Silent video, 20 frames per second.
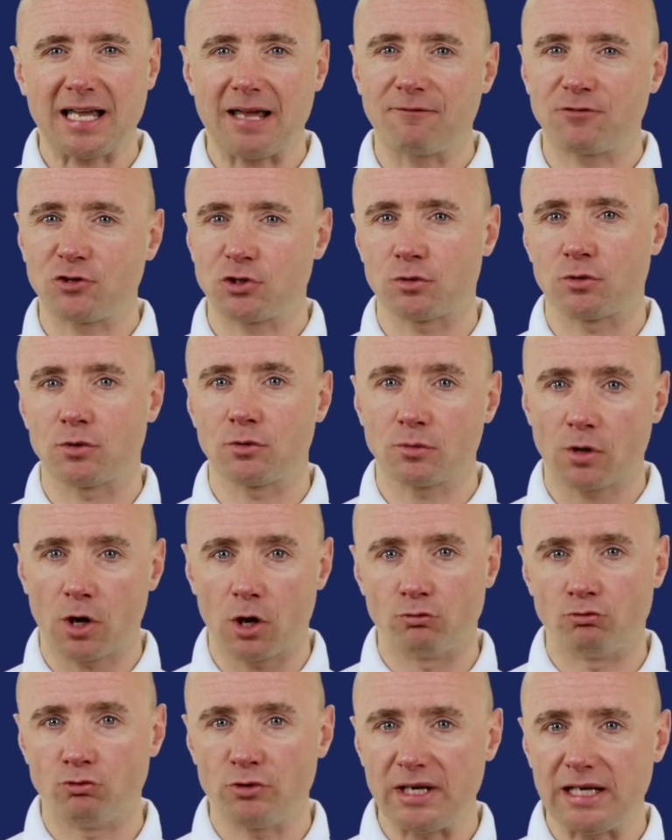gives you
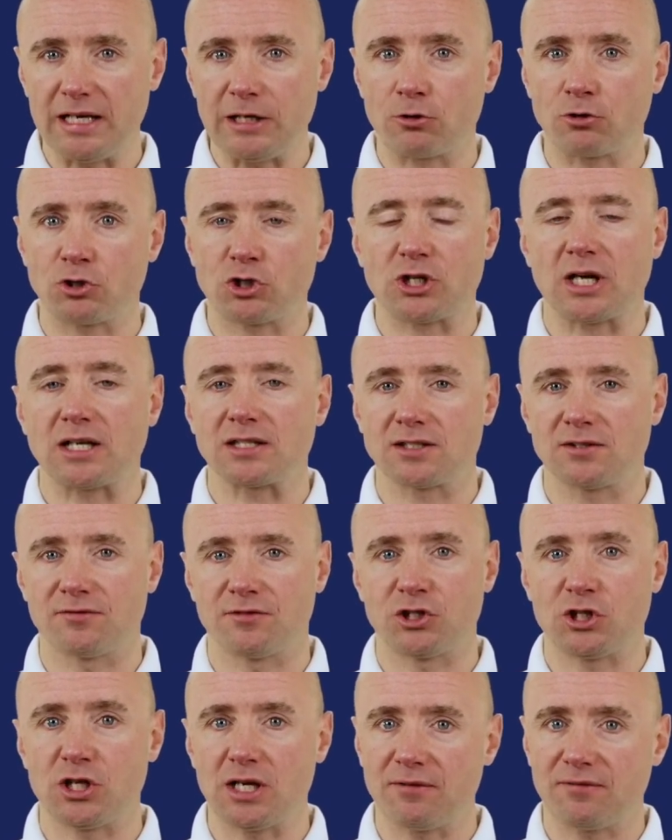a really good chance of
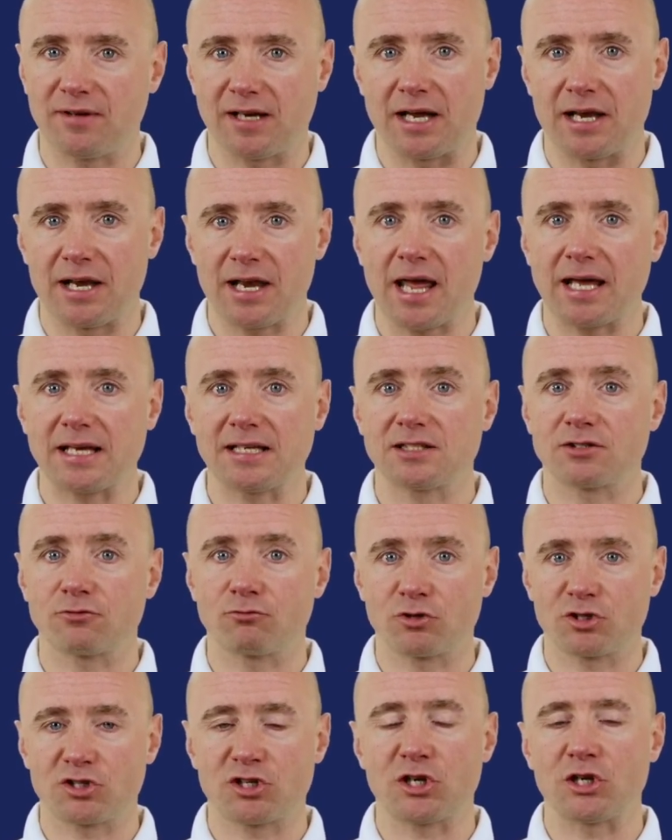achieving a nice
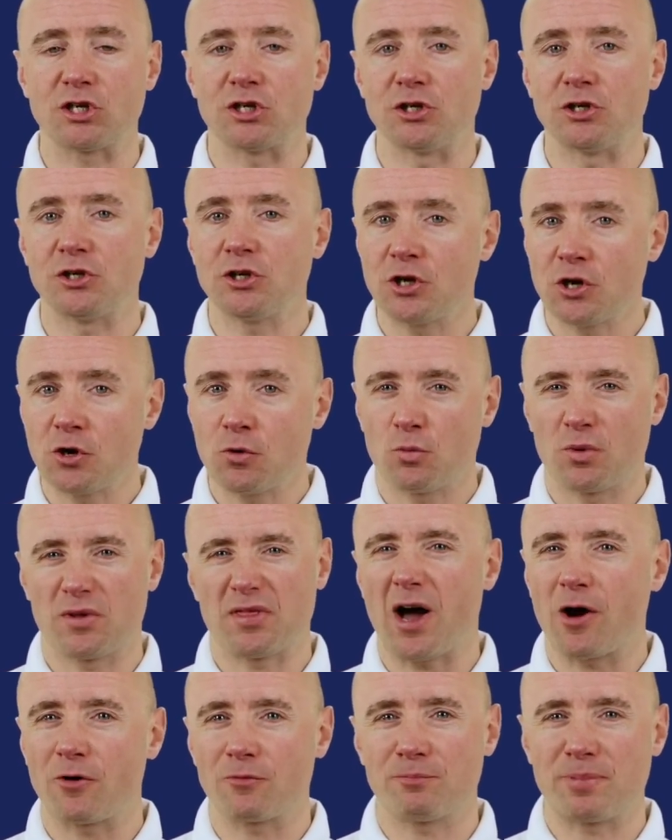return
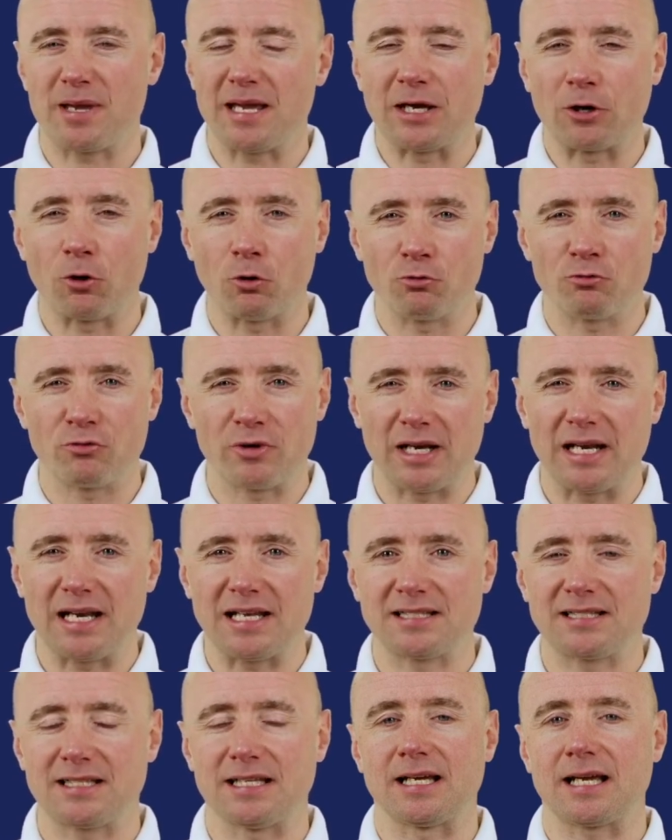without being
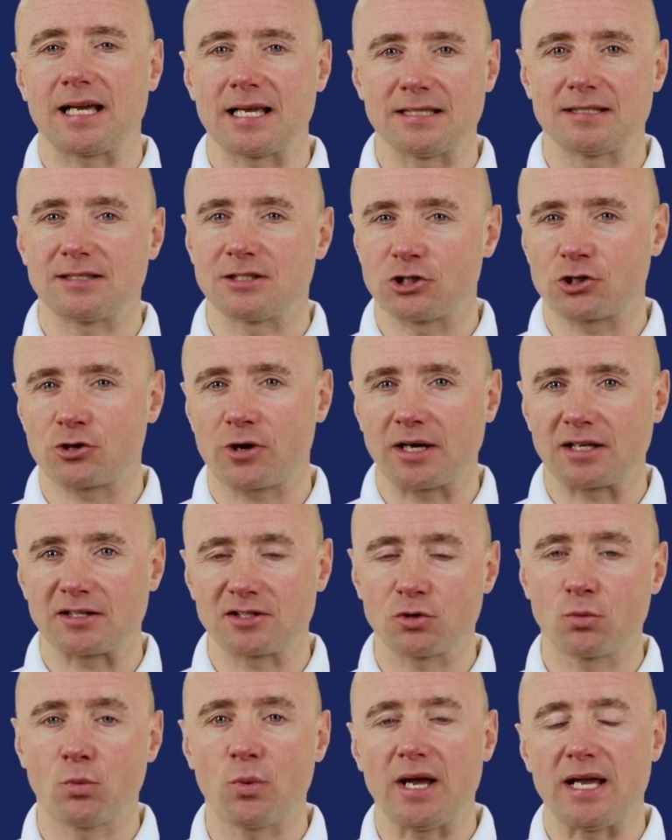unrealistic as to trying
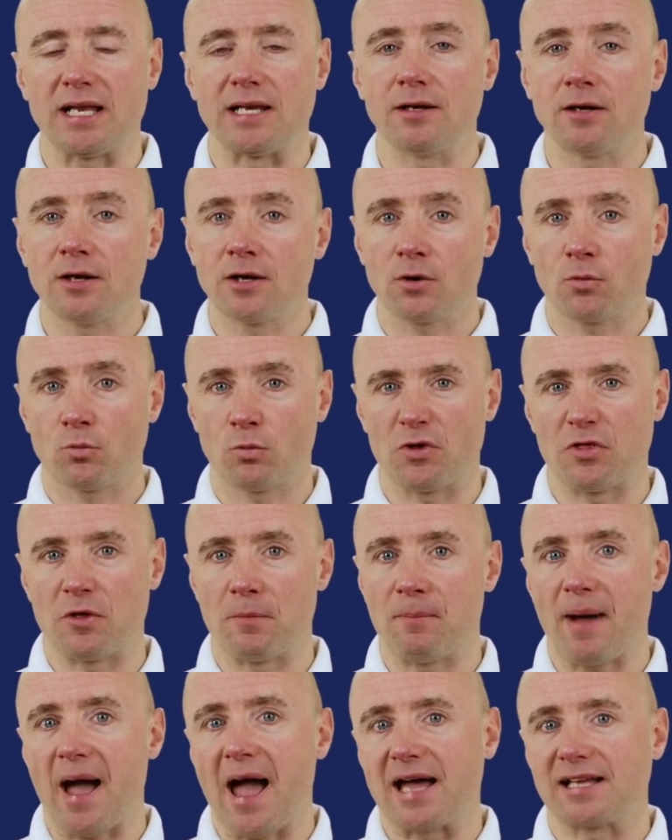to win with a
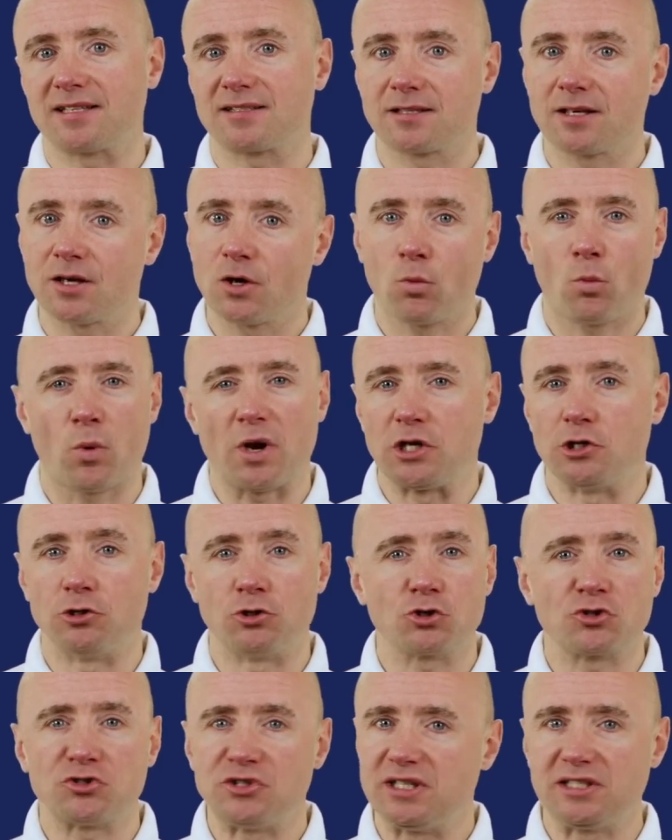bet where you
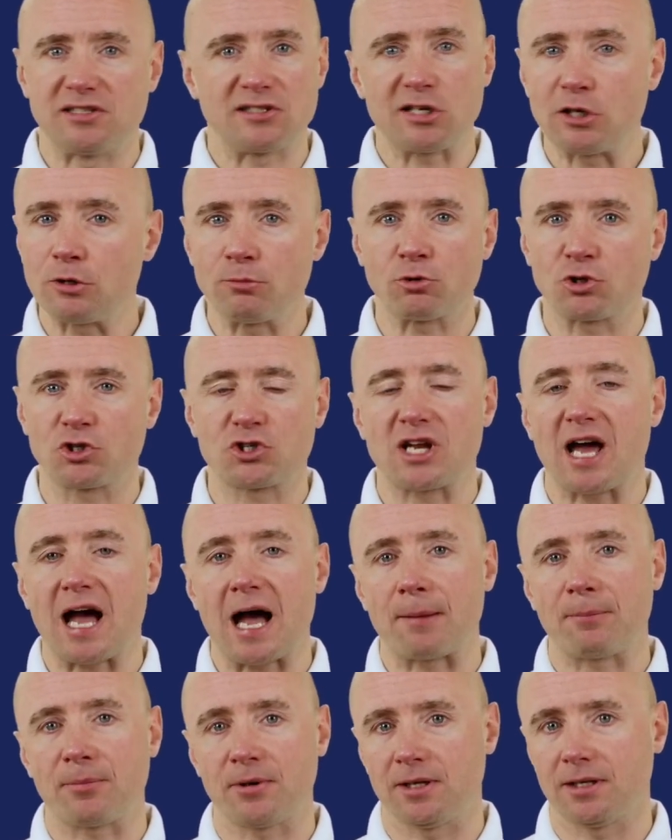just need too much to
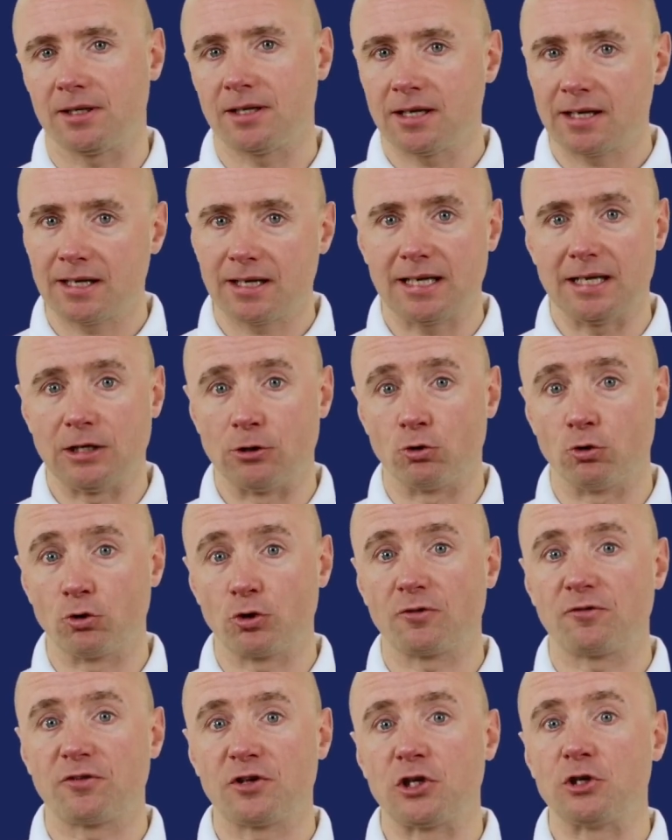happen in
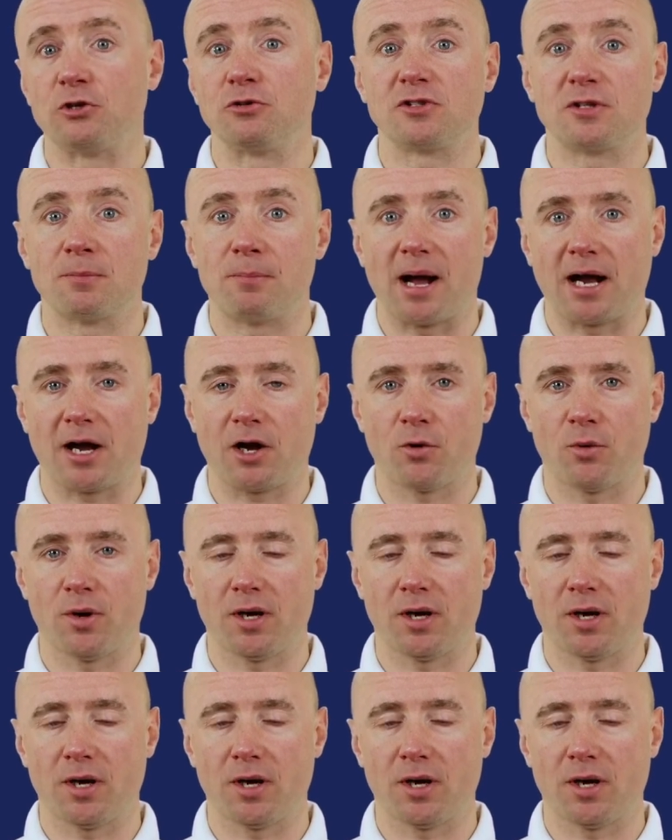order for you to bank a